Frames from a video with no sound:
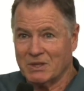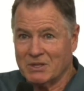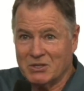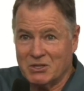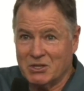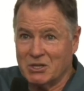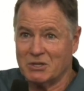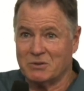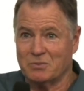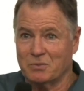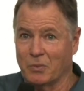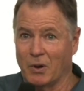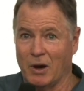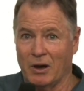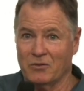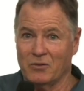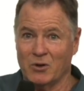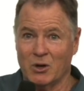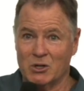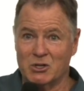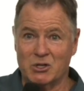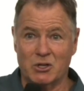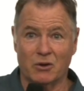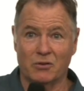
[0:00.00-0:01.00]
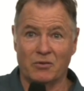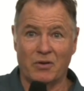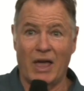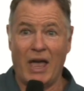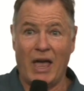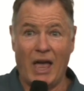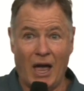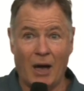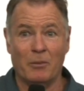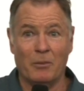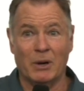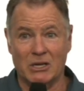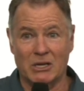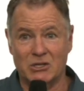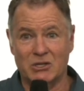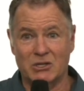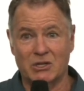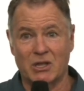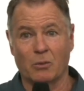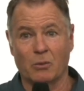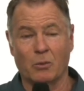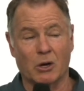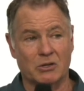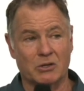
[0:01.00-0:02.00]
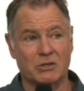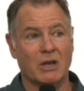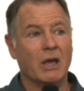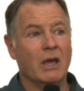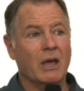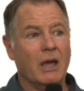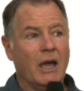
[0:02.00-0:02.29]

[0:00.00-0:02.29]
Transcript: just by virtue of how much there was.